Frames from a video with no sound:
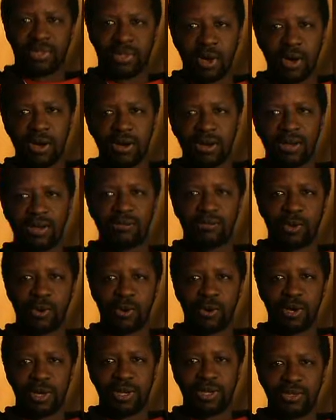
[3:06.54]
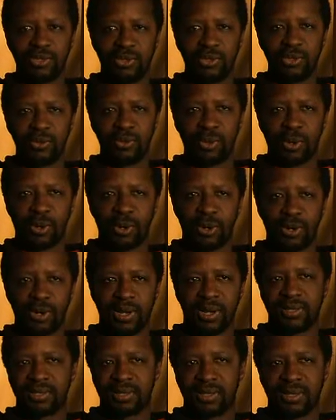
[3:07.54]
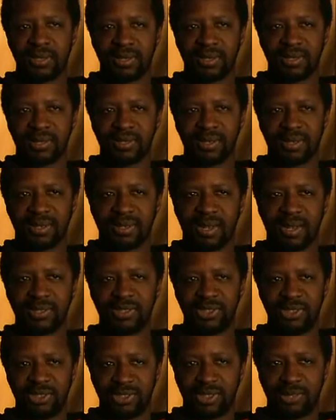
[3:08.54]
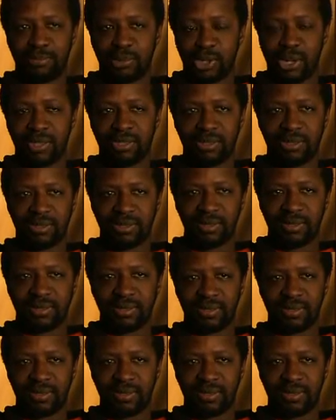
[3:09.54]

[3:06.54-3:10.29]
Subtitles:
thought of going to war as a conscientious objector